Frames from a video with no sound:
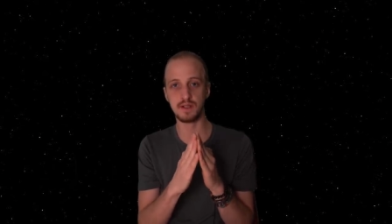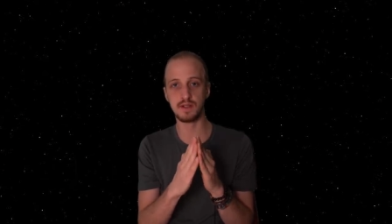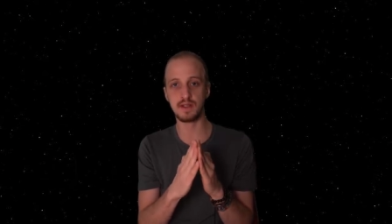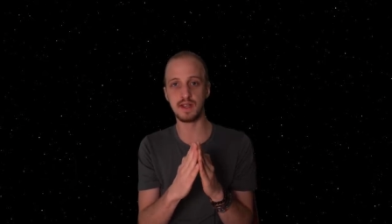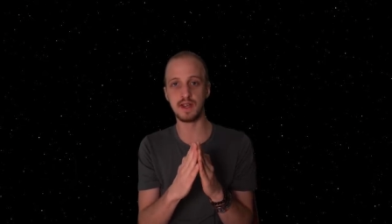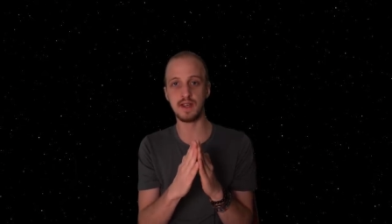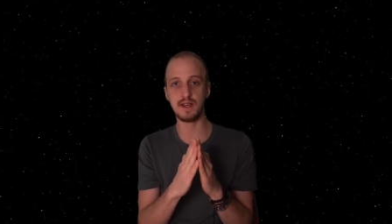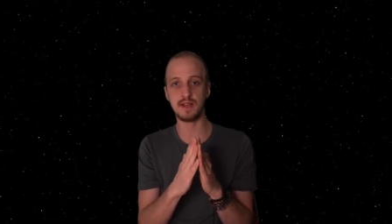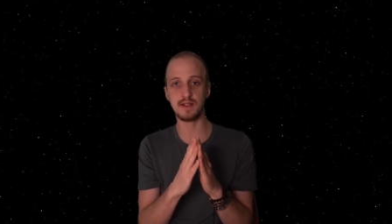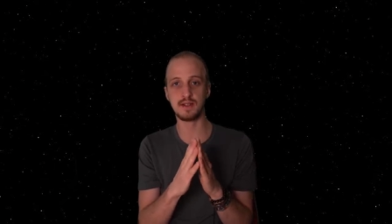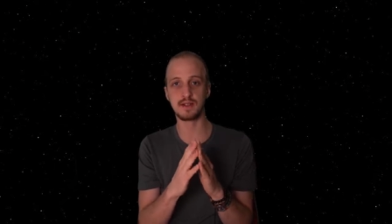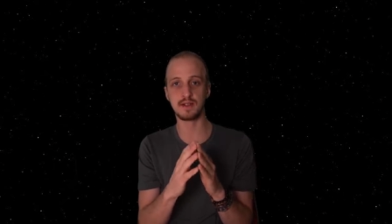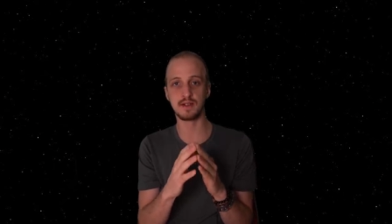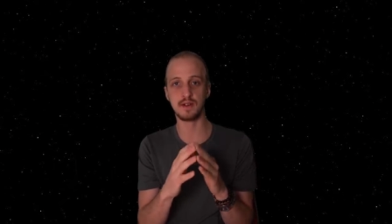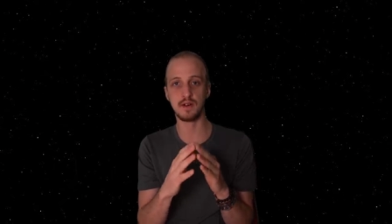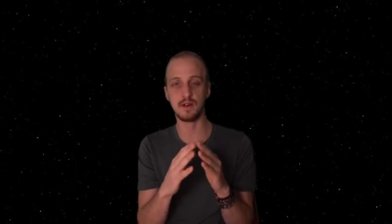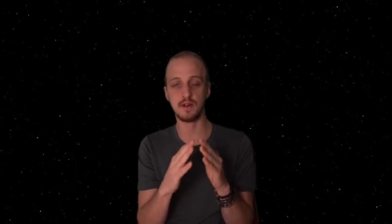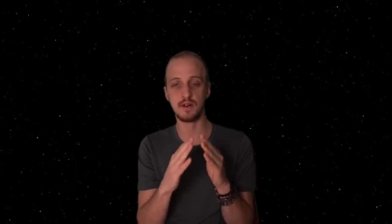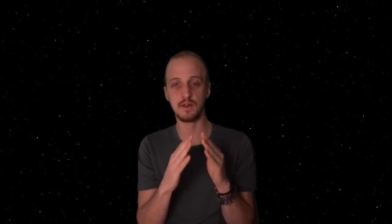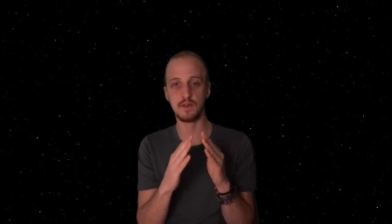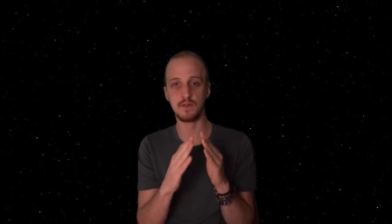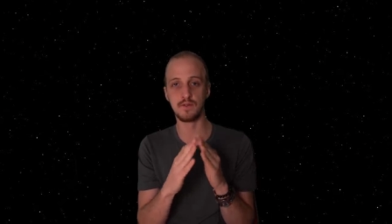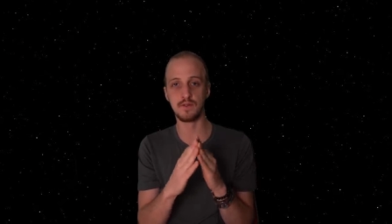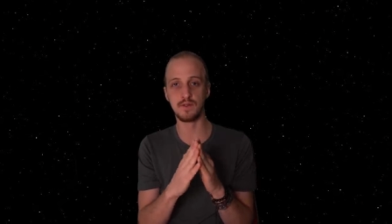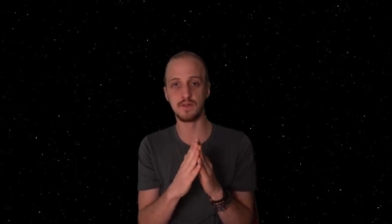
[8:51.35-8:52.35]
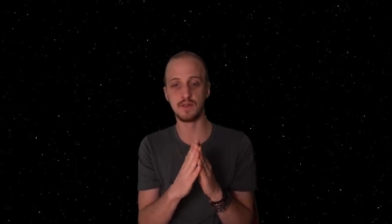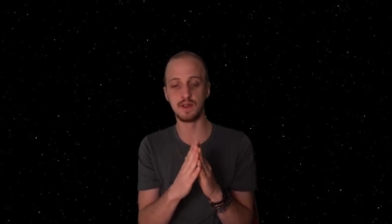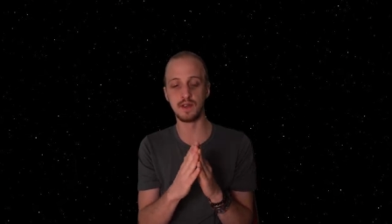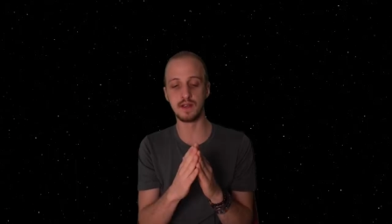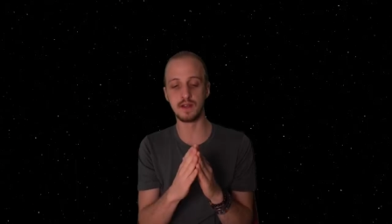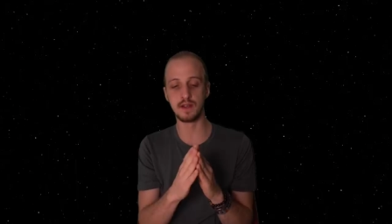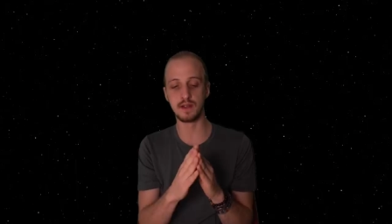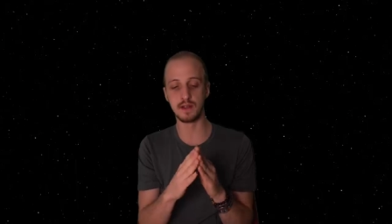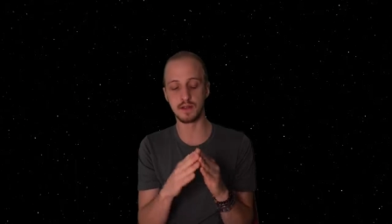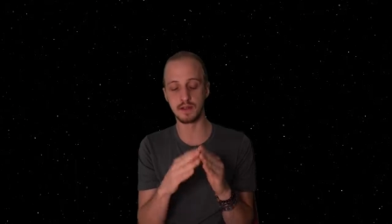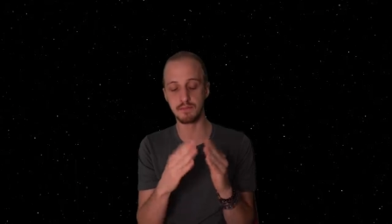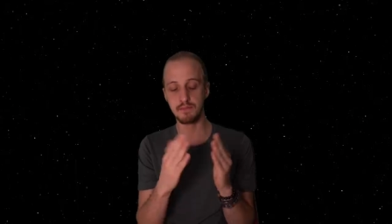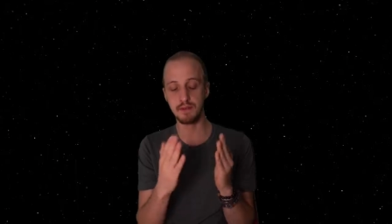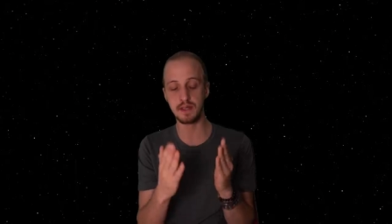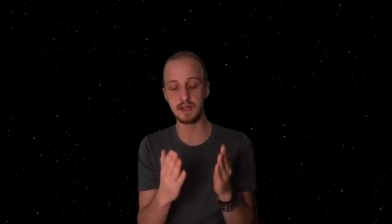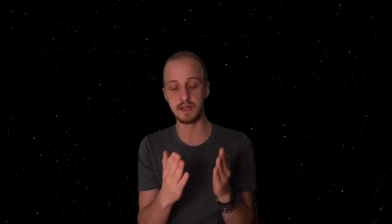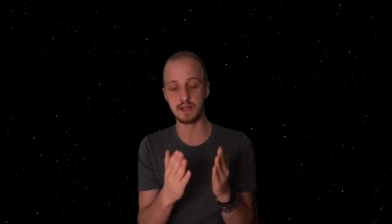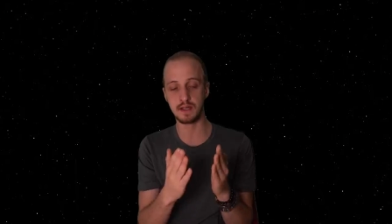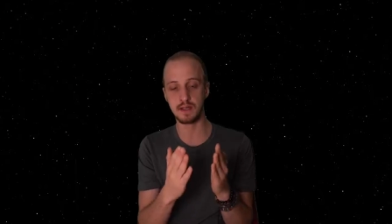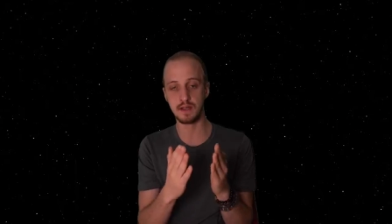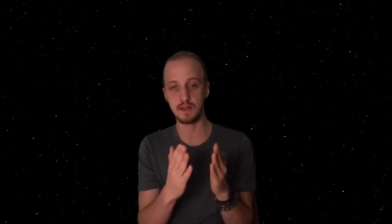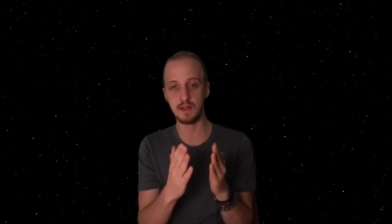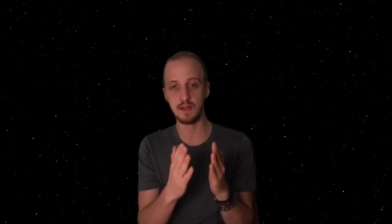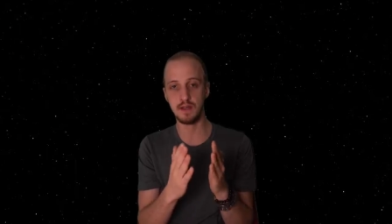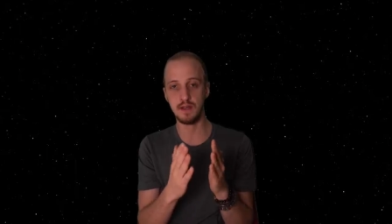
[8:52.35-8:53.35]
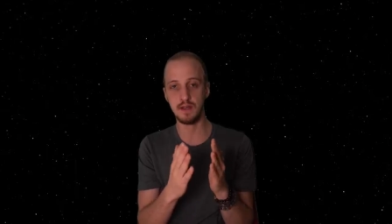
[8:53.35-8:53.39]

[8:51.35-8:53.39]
date of the peak.